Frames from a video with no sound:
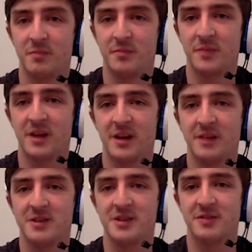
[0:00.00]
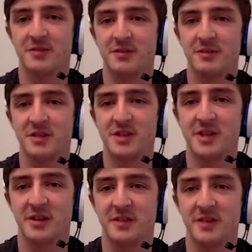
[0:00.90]
But Shiftry with the
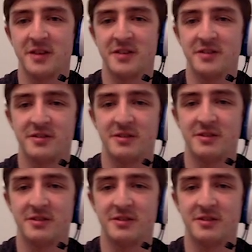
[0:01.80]
shield advantage.